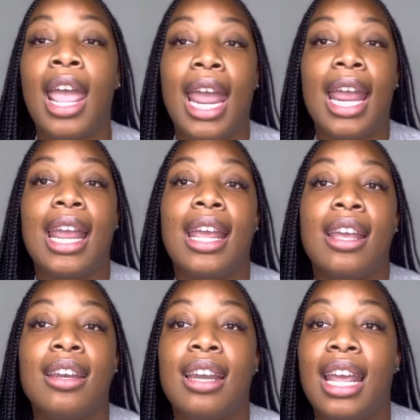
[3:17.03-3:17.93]

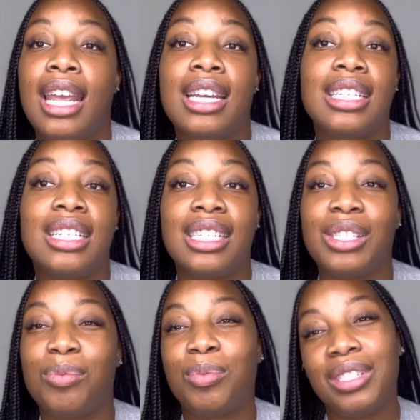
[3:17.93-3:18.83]
And it
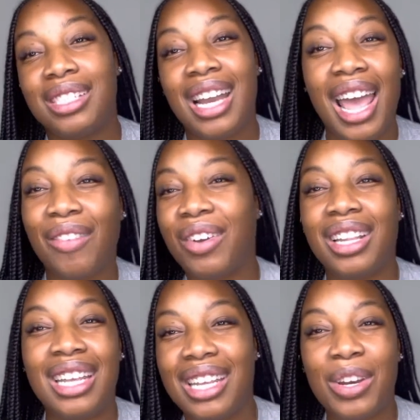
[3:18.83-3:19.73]
just was not
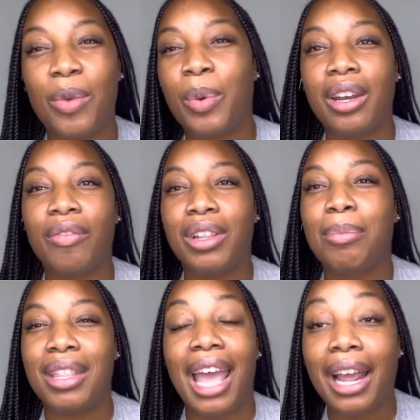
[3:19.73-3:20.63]
really, wouldn't really
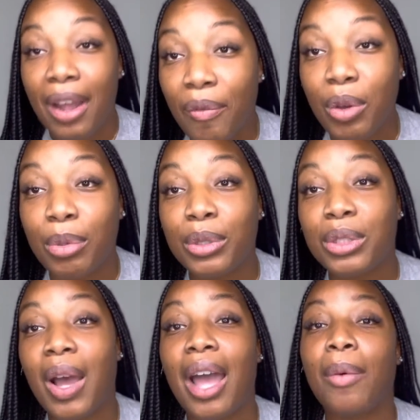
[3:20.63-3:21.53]
be that comfortable.
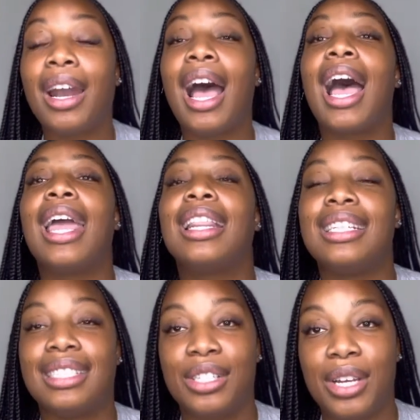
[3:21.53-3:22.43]
So I would highly
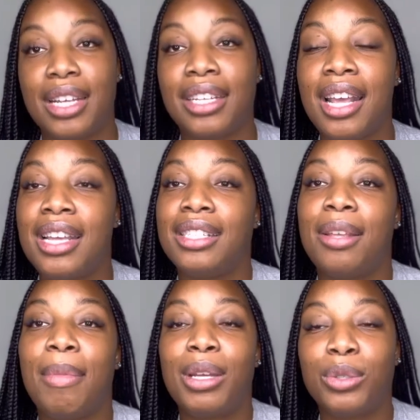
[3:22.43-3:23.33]
suggest
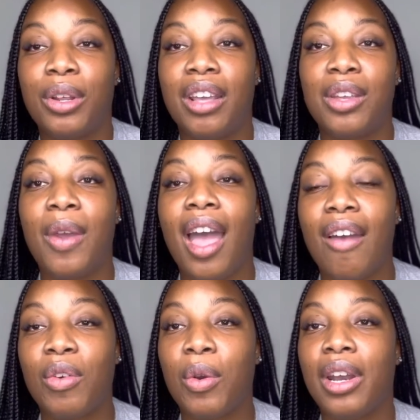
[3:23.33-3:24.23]
to make sure that you
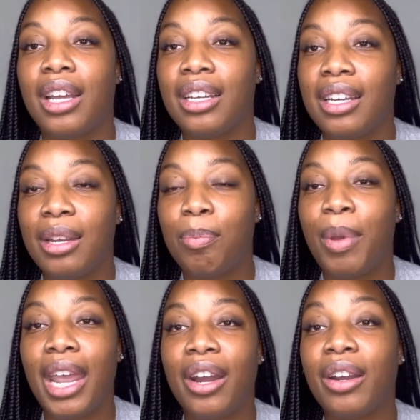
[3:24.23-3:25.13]
have on a good
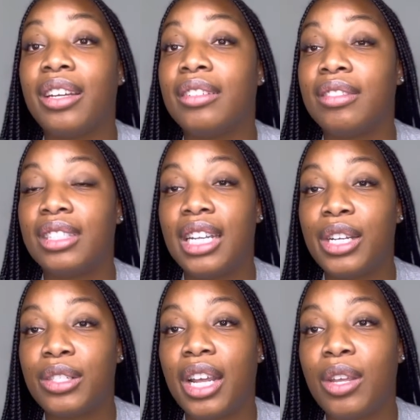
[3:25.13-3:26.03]
pair of
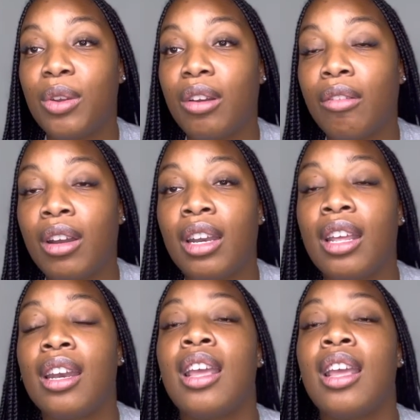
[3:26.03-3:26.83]
sneakers that you can run in,